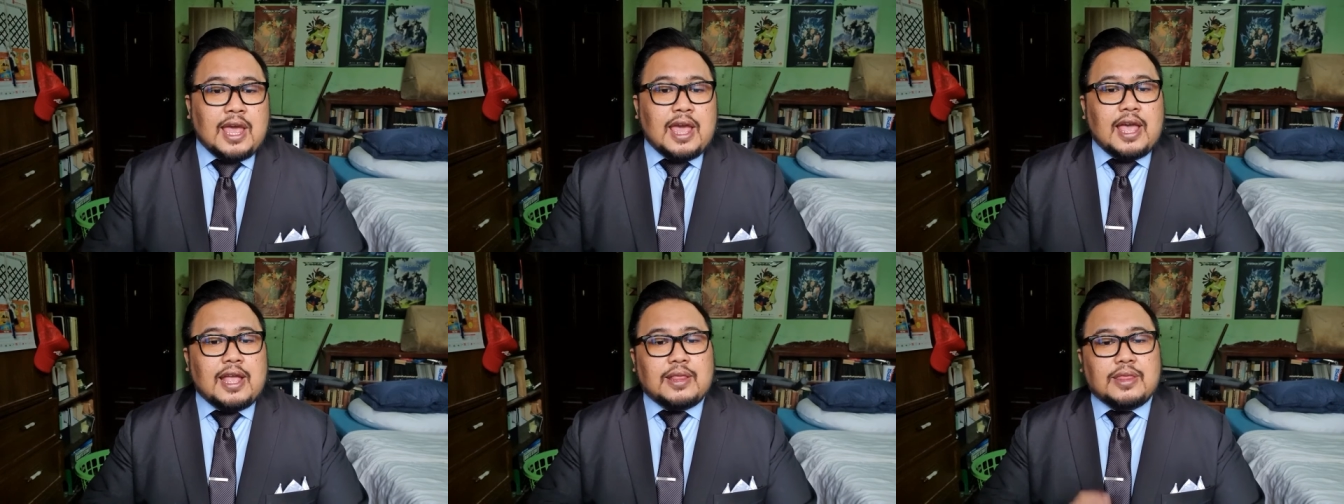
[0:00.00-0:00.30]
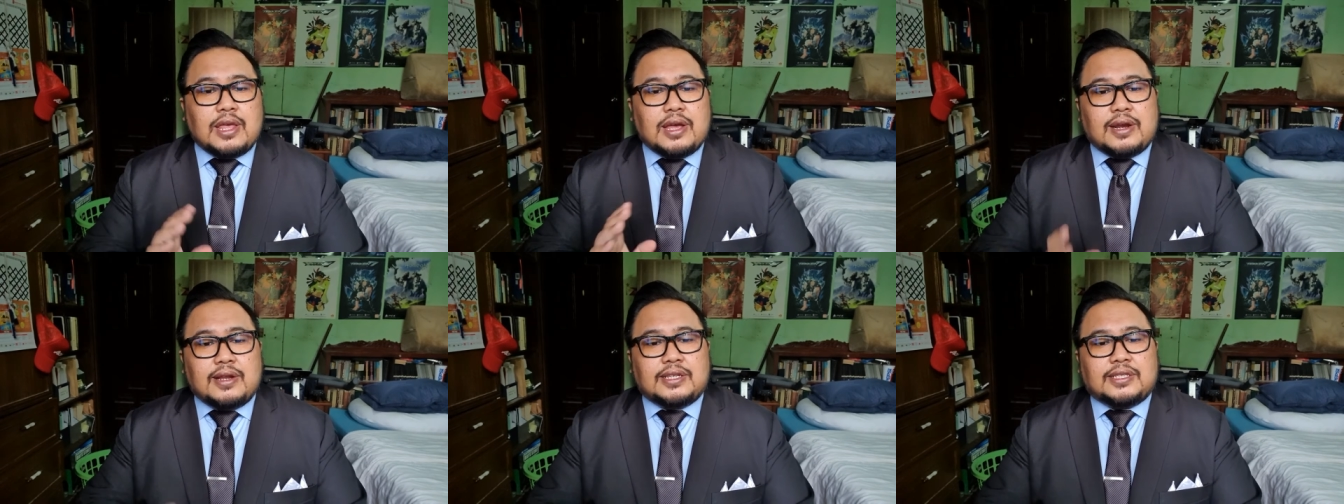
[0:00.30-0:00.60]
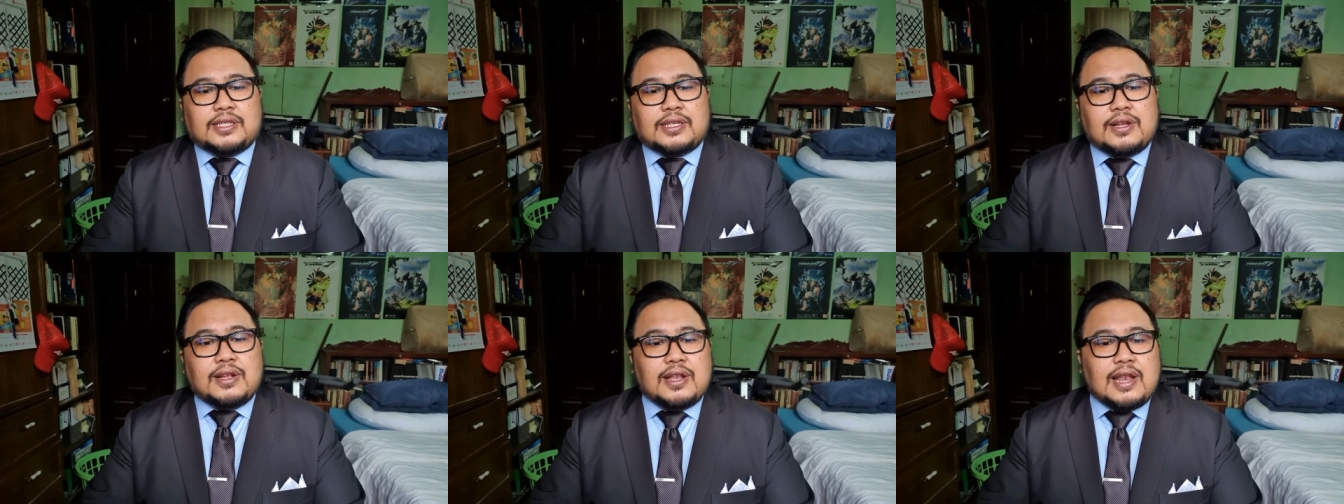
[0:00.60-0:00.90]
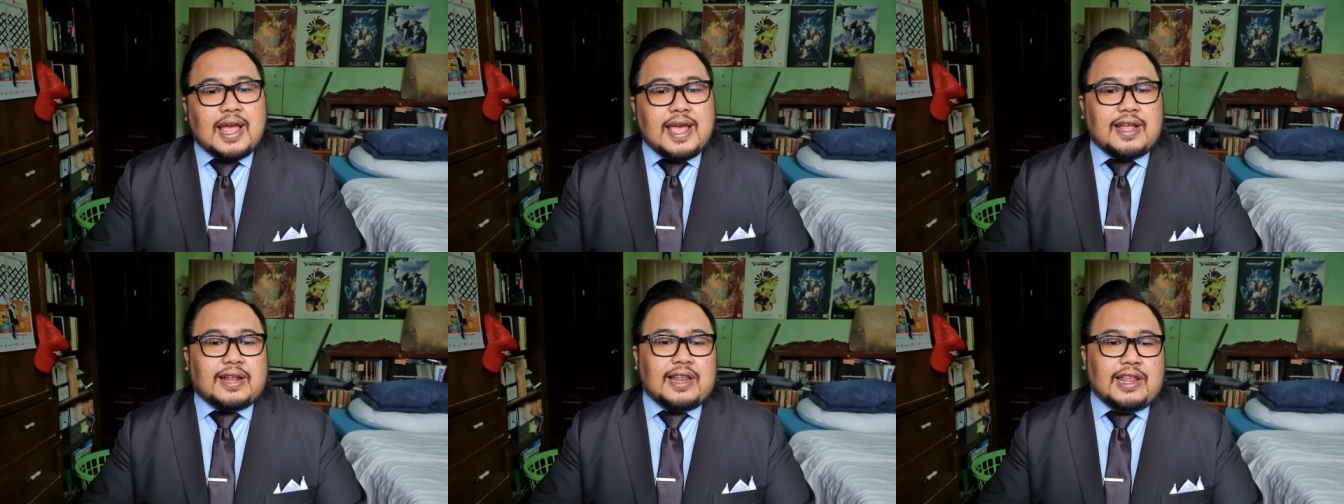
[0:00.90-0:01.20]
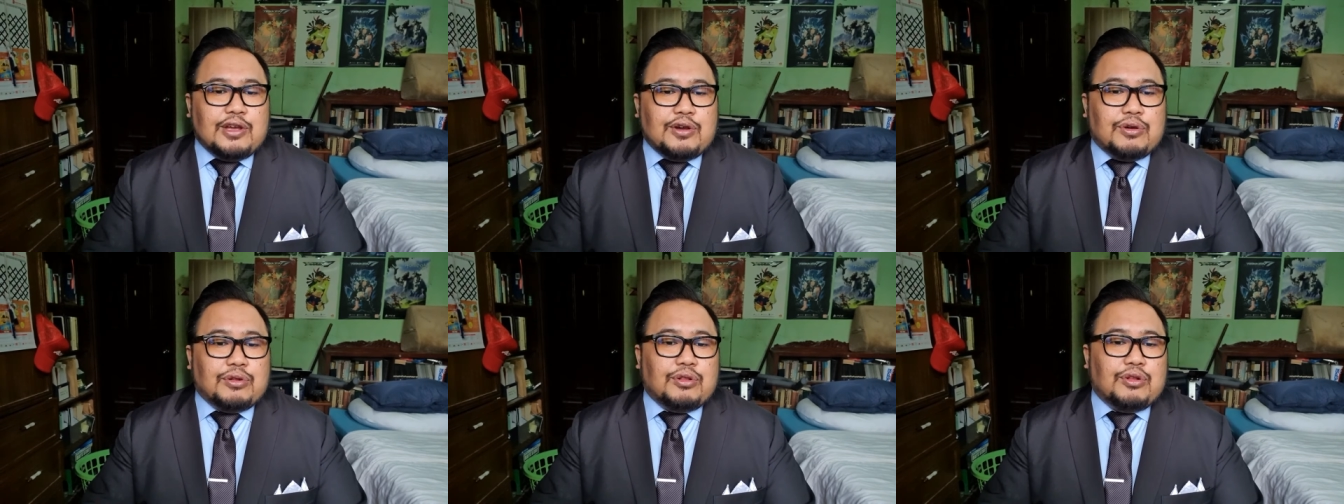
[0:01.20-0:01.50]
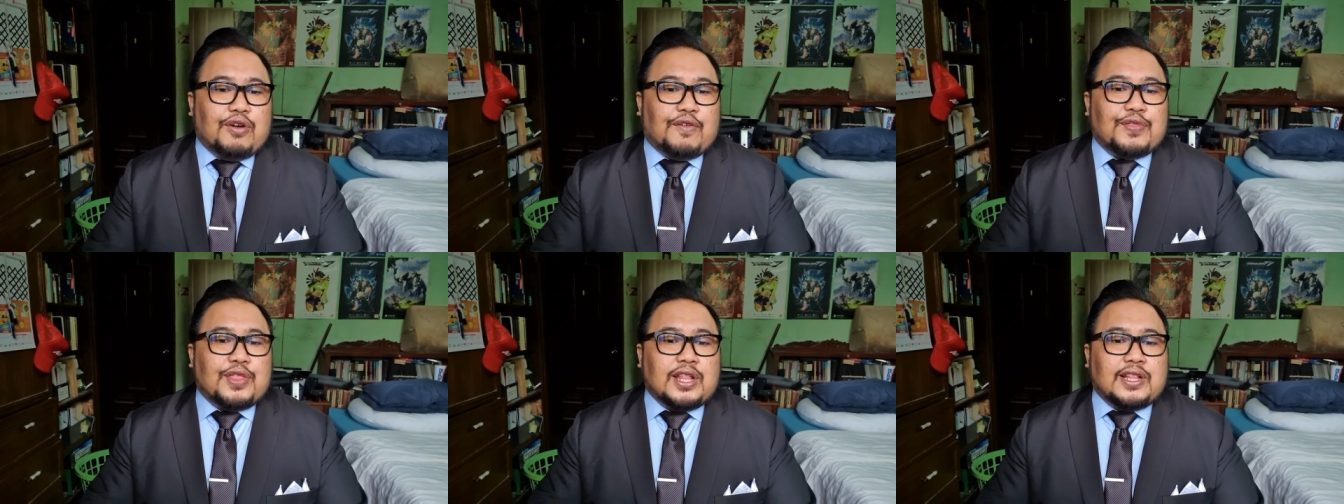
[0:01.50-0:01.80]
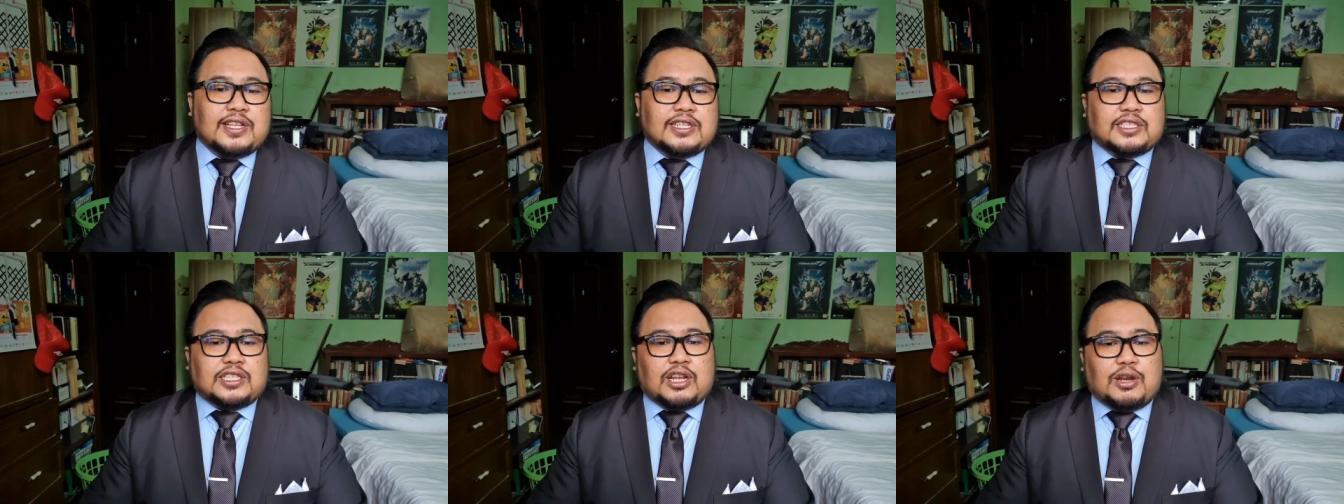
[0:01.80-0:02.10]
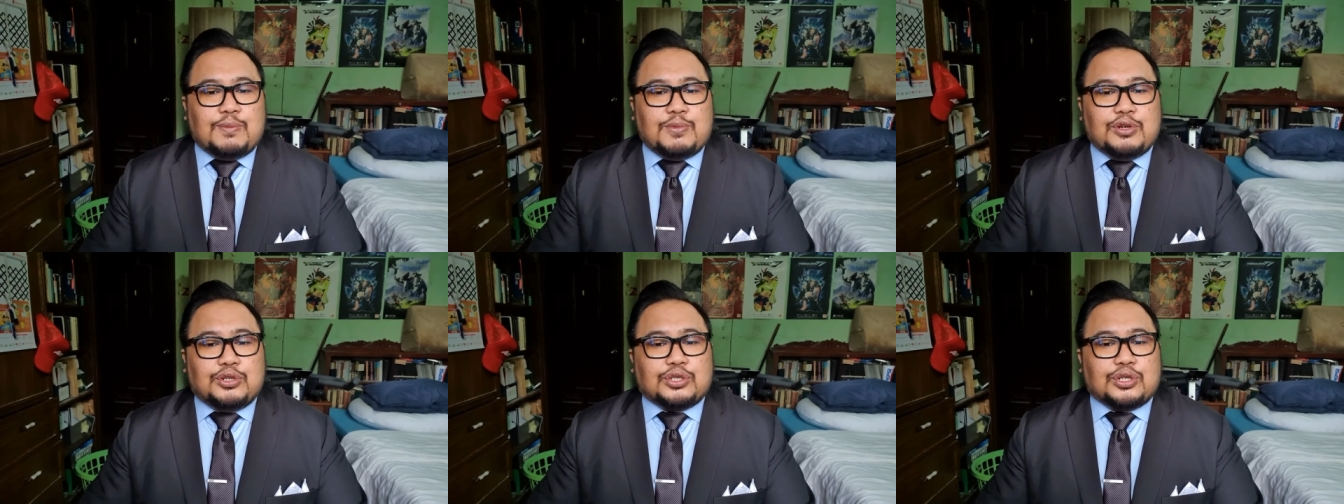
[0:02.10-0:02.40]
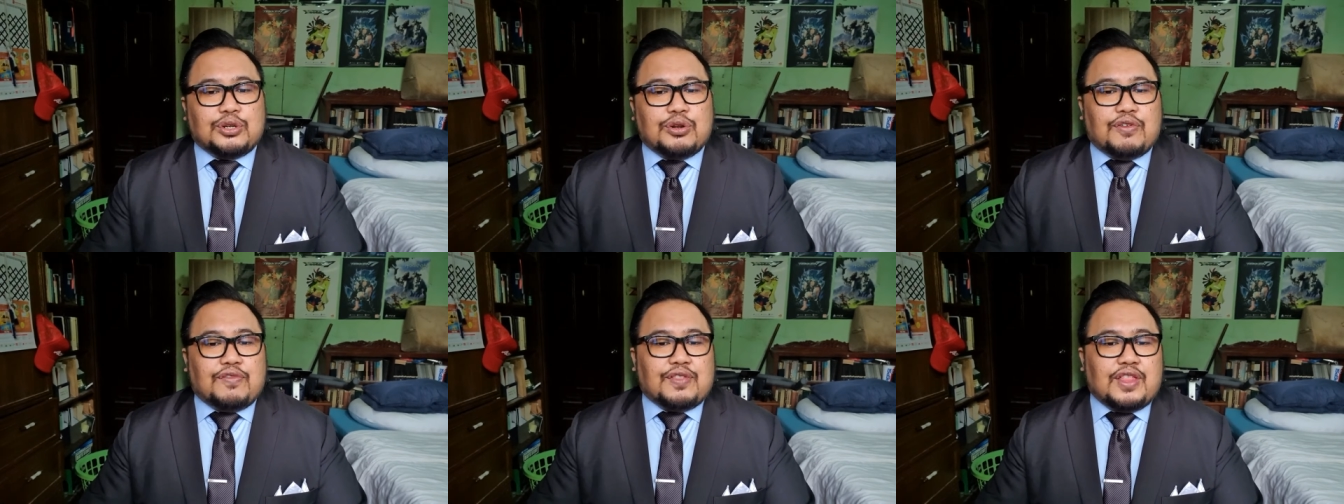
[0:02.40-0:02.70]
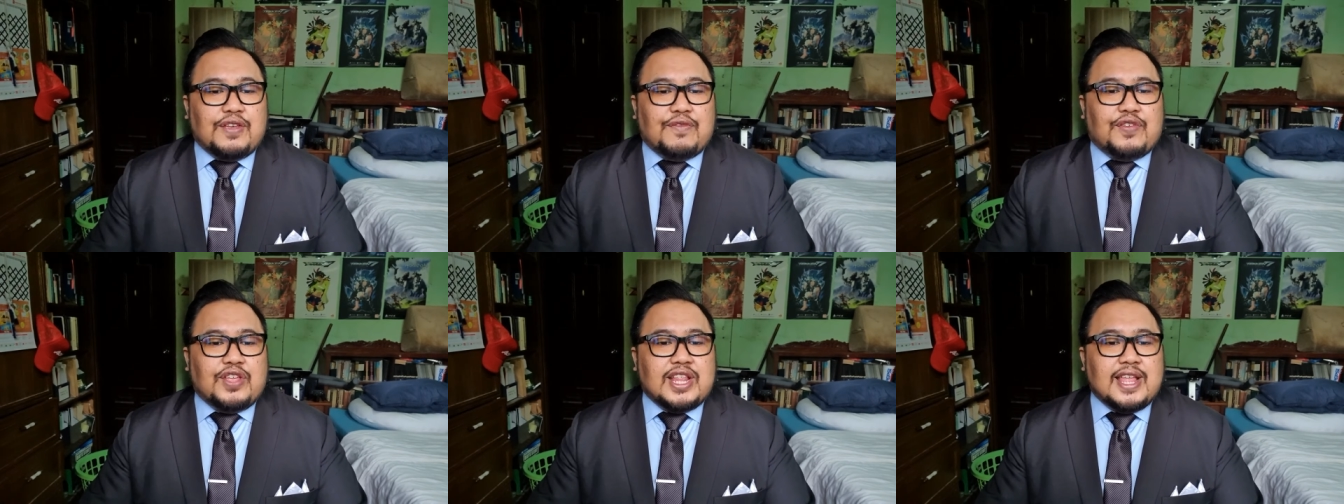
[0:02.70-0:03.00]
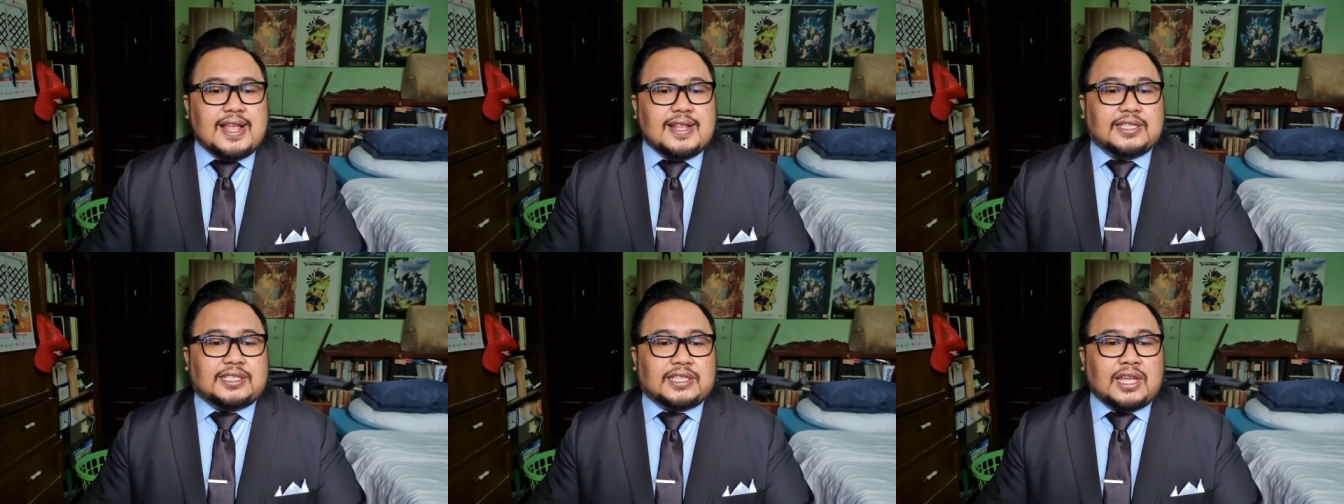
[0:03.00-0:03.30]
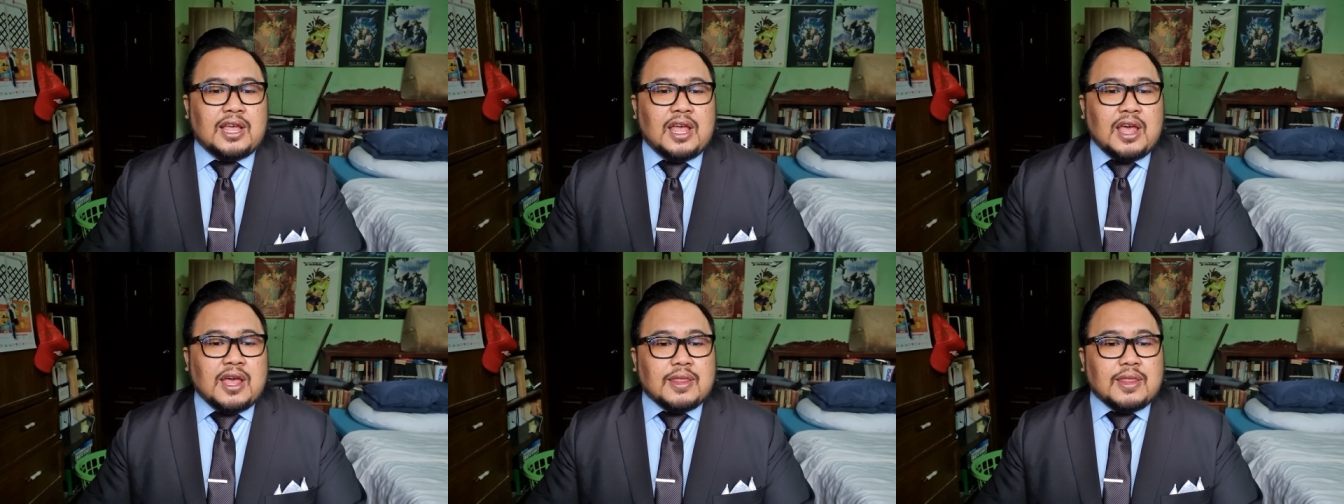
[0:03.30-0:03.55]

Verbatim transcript: and there is unlikelihood of the distribution of dividends